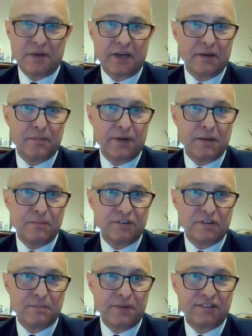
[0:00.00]

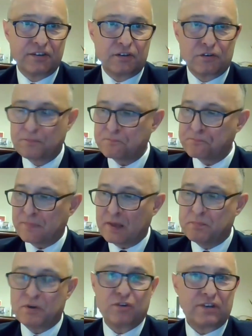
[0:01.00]
Mr. Ambassador,
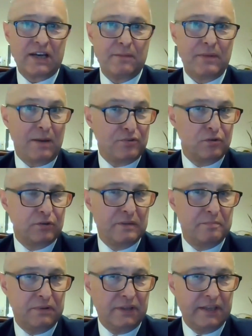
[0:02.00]
because I
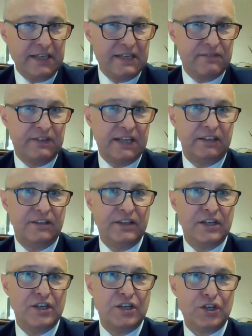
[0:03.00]
absolutely believe that
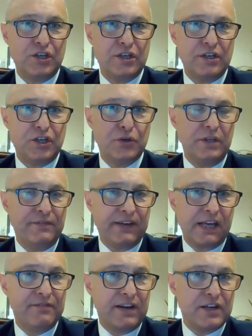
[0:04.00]
the
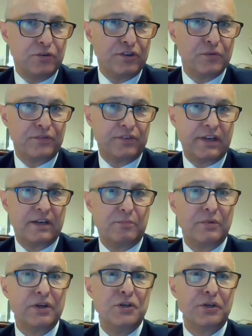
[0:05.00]
if I use the
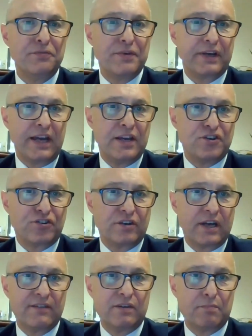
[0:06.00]
term
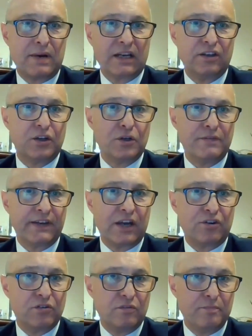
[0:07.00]
unification, I have in mind the
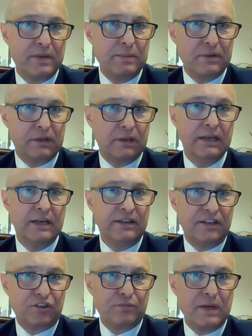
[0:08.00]
unification of people.
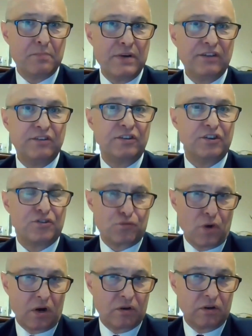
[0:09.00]
This way Brexit is
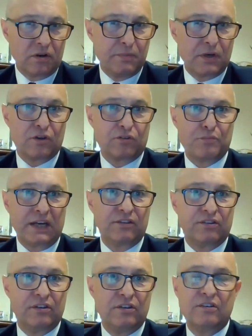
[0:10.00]
wrong, because
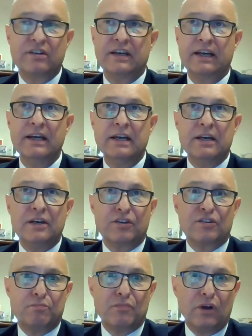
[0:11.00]
Brexit
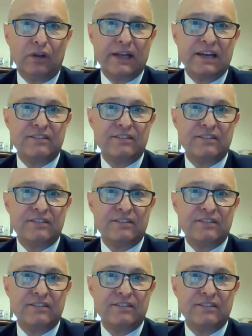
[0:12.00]
is more or